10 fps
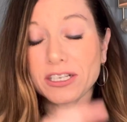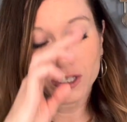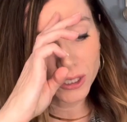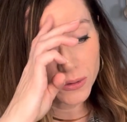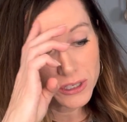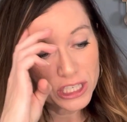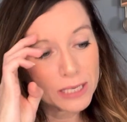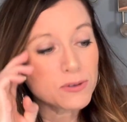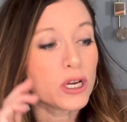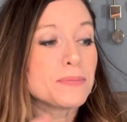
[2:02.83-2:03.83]
choose your
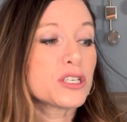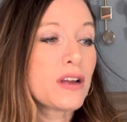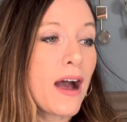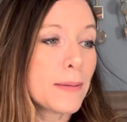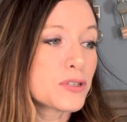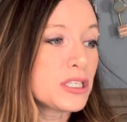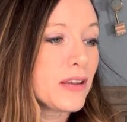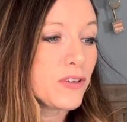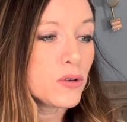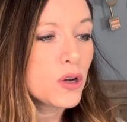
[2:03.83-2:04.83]
subscription option.
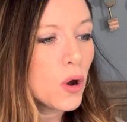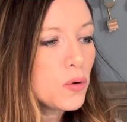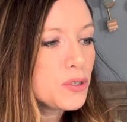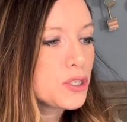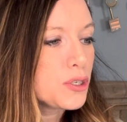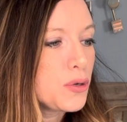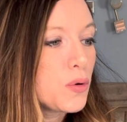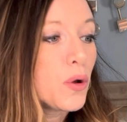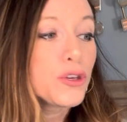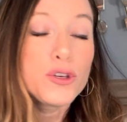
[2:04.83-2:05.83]
If you go
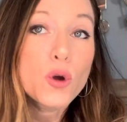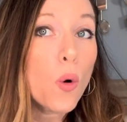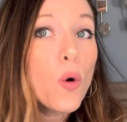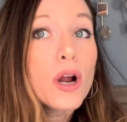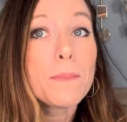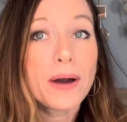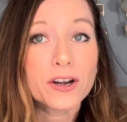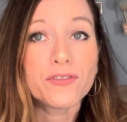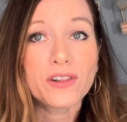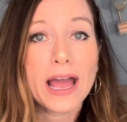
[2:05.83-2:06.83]
to
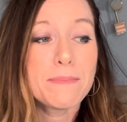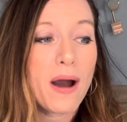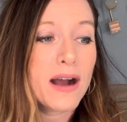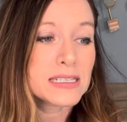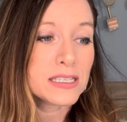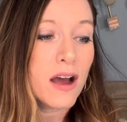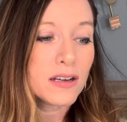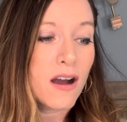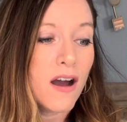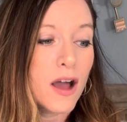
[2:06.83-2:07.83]

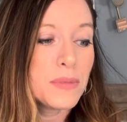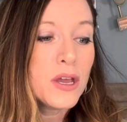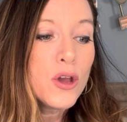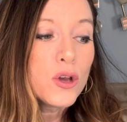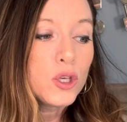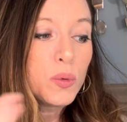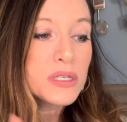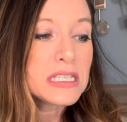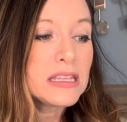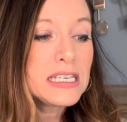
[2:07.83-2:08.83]
yourbutterflybox.com, you will
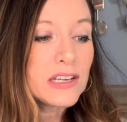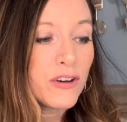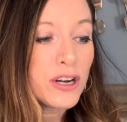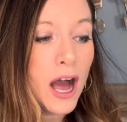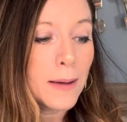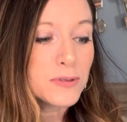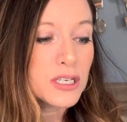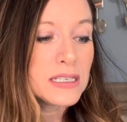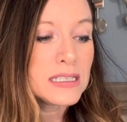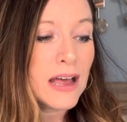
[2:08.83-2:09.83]
see the different
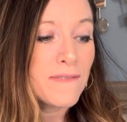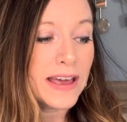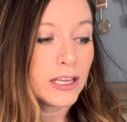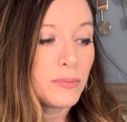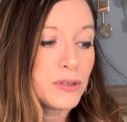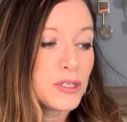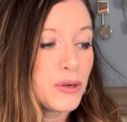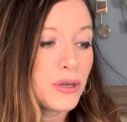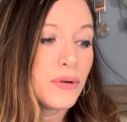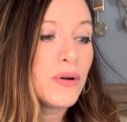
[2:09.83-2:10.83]
options available to
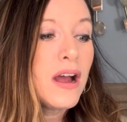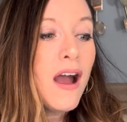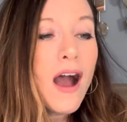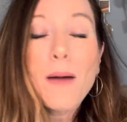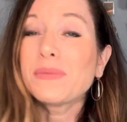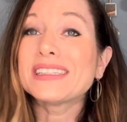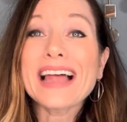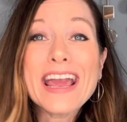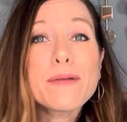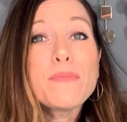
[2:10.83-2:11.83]
you.
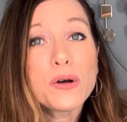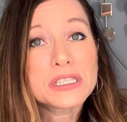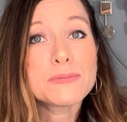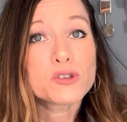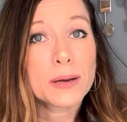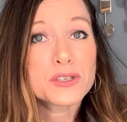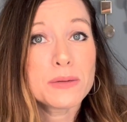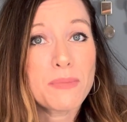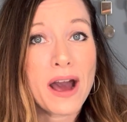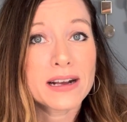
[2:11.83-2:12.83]
Like most
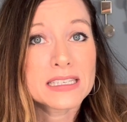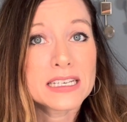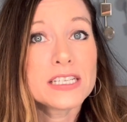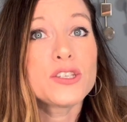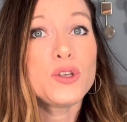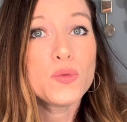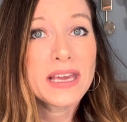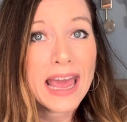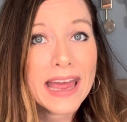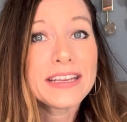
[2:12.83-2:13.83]
subscription boxes, you
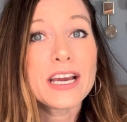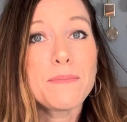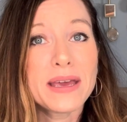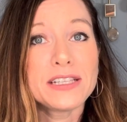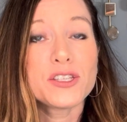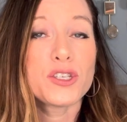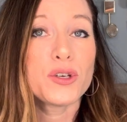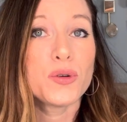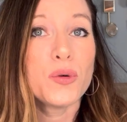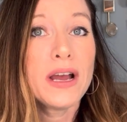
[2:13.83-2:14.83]
can commit
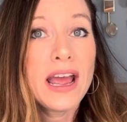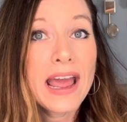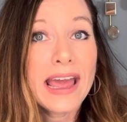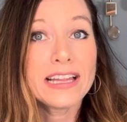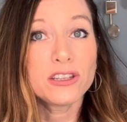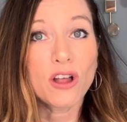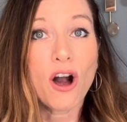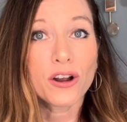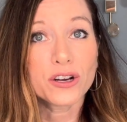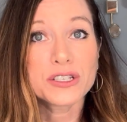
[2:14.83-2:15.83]
to a
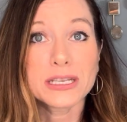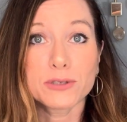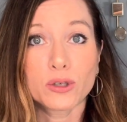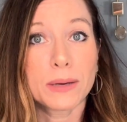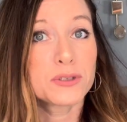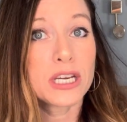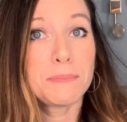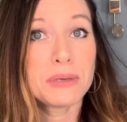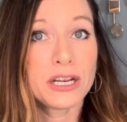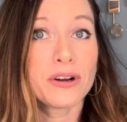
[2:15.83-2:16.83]
longer subscription
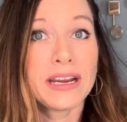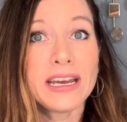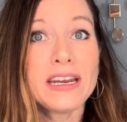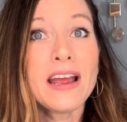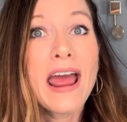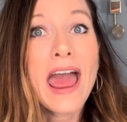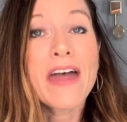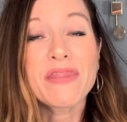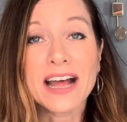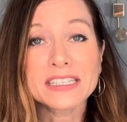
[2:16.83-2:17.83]
period,
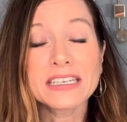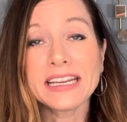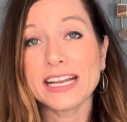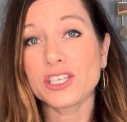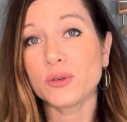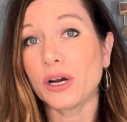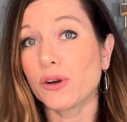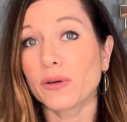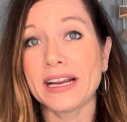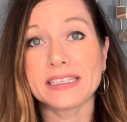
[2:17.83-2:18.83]
and that's gonna get you a
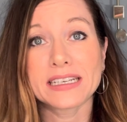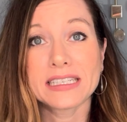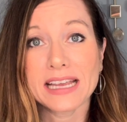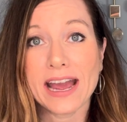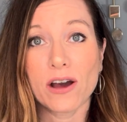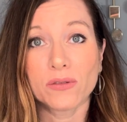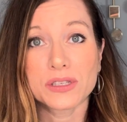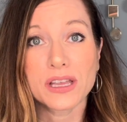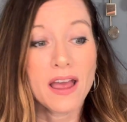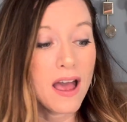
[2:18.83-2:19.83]
great
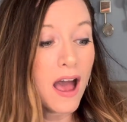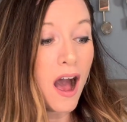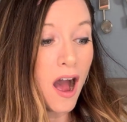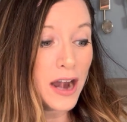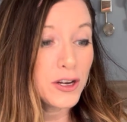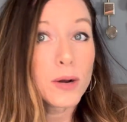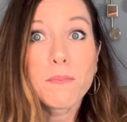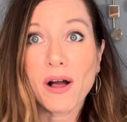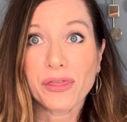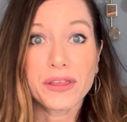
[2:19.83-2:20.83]
discount on your
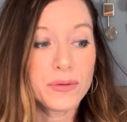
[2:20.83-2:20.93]
monthly